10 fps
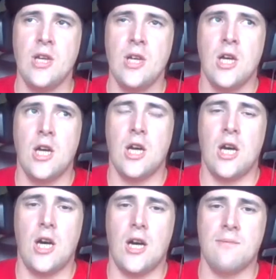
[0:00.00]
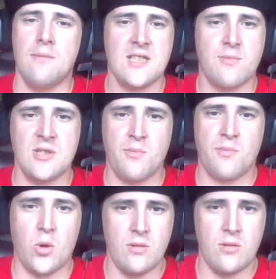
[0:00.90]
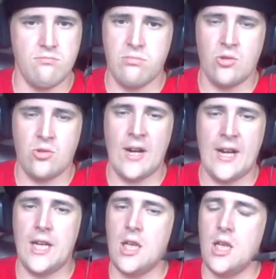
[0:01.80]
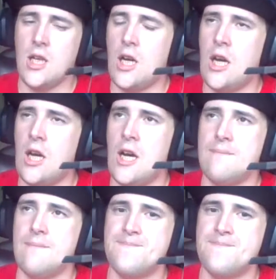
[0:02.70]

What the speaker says: Customer support great. They're